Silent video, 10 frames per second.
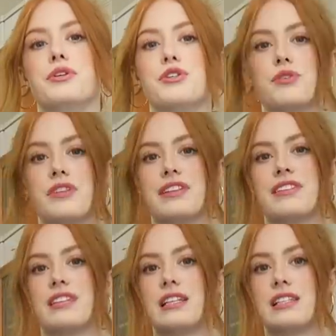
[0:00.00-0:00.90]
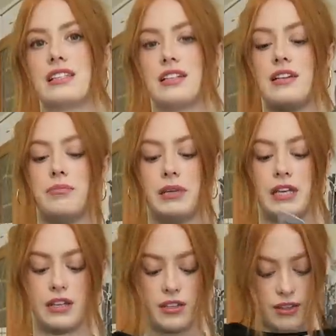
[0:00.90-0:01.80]
not sure if this is gonna
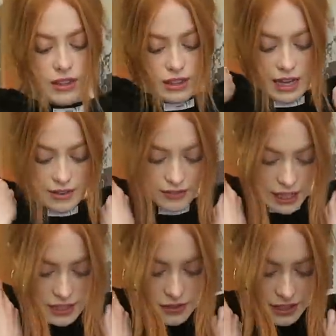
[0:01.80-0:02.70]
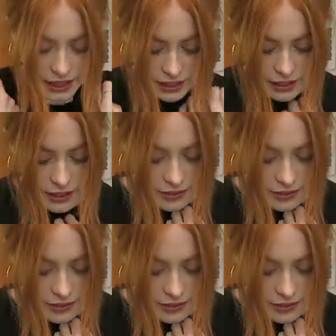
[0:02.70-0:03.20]
be that flattering.